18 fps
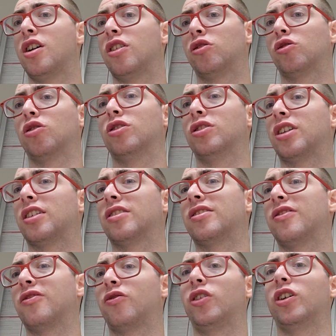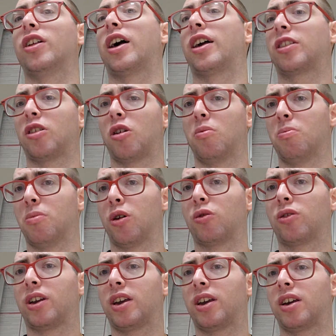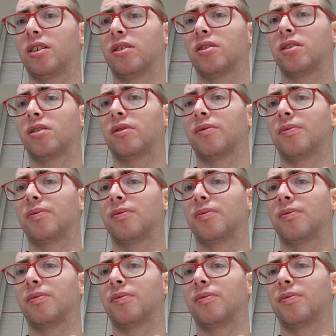so it doesn't feel like they're milking it.